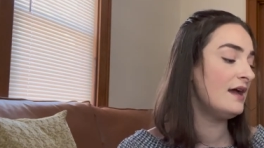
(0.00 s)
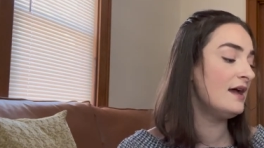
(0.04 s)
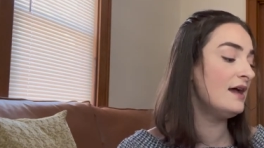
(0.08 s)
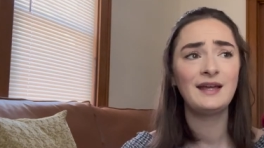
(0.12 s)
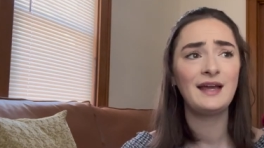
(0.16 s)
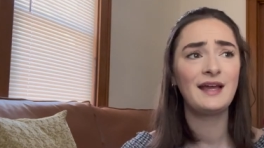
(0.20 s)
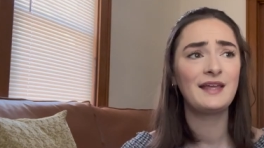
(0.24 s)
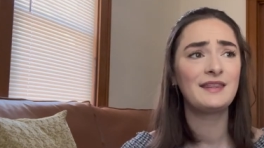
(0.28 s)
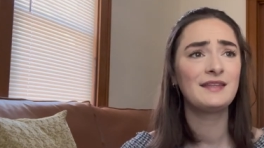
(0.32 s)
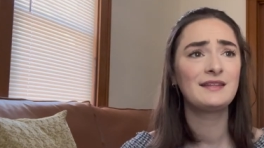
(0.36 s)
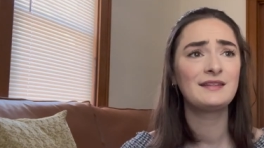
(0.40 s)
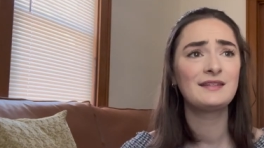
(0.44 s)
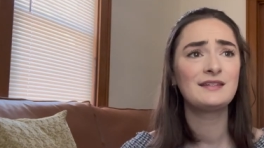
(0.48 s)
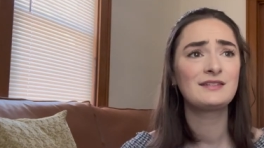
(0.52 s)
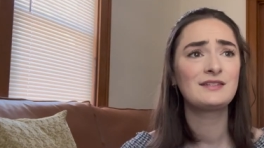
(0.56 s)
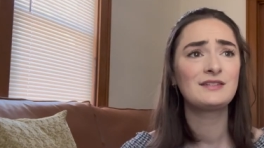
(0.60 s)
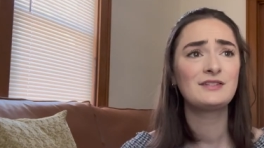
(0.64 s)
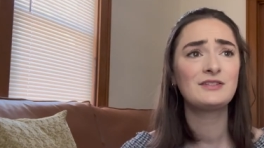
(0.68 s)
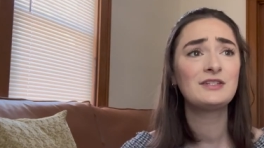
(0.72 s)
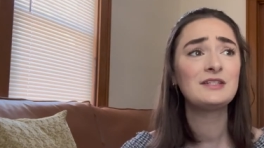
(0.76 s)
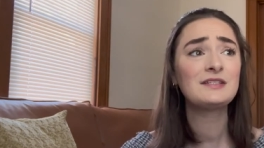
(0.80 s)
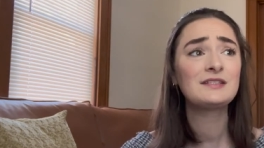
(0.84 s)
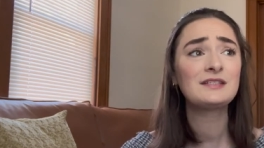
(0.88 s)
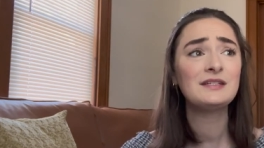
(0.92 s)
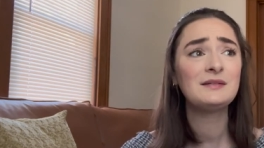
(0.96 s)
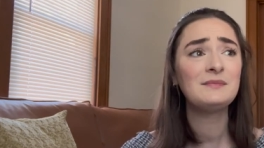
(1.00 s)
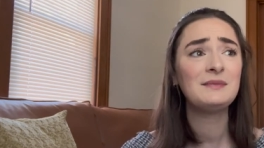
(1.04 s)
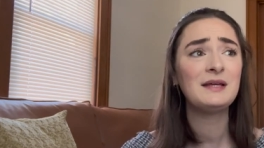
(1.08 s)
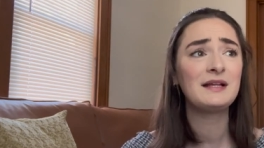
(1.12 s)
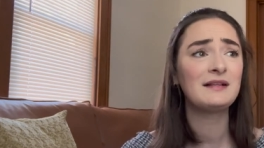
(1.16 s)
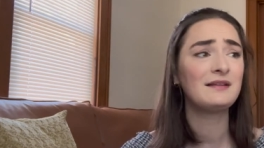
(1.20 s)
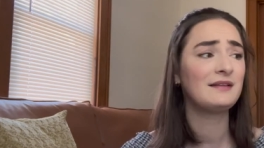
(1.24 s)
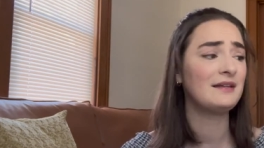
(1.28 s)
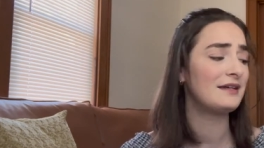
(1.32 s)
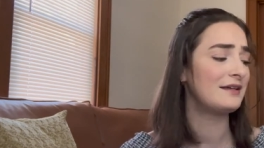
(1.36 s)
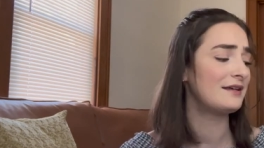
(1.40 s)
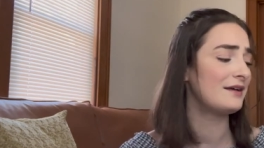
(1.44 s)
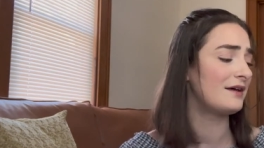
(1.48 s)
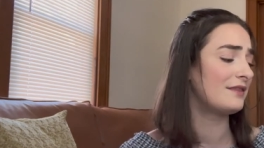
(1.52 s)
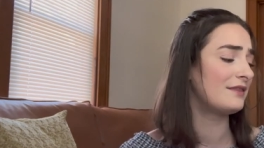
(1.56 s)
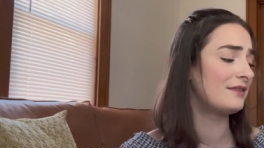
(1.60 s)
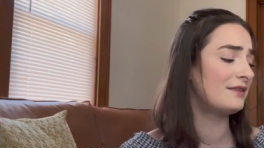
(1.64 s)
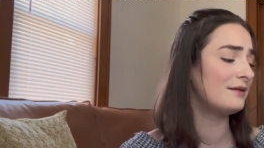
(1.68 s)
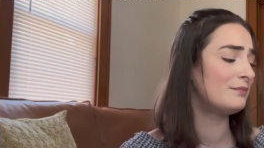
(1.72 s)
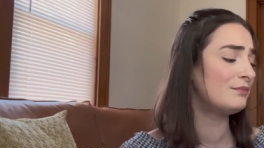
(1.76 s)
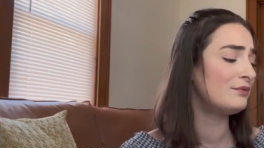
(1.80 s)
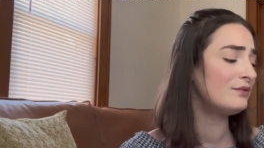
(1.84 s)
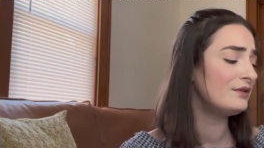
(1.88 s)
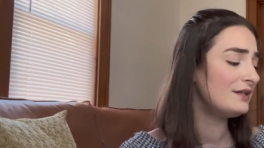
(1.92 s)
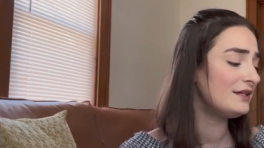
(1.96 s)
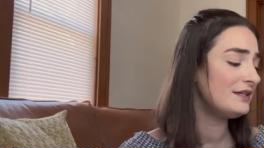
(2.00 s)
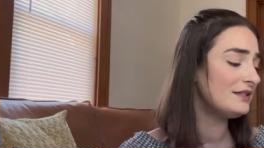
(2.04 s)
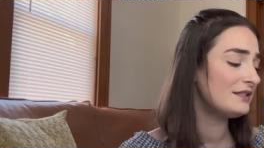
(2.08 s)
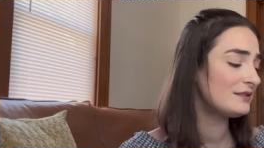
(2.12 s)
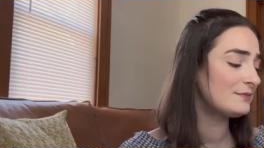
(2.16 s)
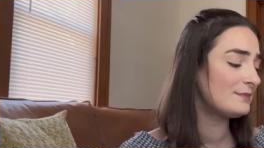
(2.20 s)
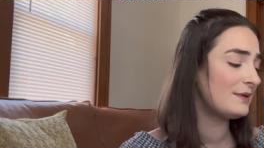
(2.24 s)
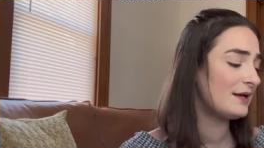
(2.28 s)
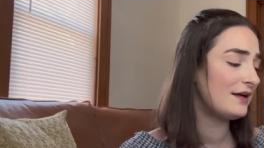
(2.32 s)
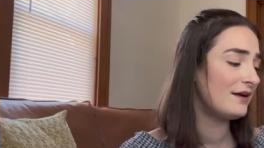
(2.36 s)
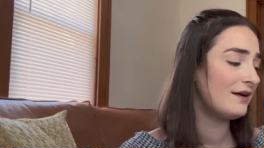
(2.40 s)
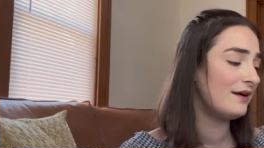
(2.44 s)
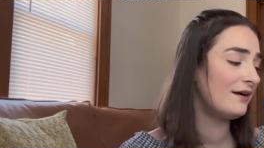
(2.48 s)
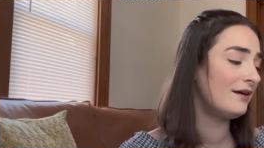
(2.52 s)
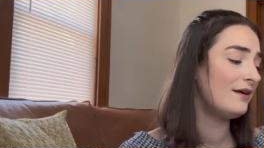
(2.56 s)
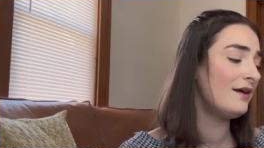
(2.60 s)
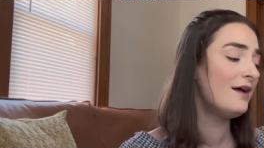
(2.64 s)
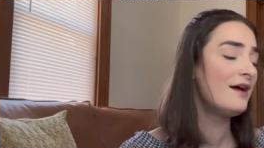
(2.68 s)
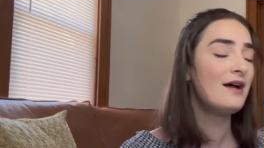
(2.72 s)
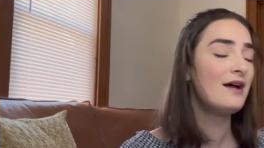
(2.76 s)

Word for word: I think this is just gonna make like the prettiest pair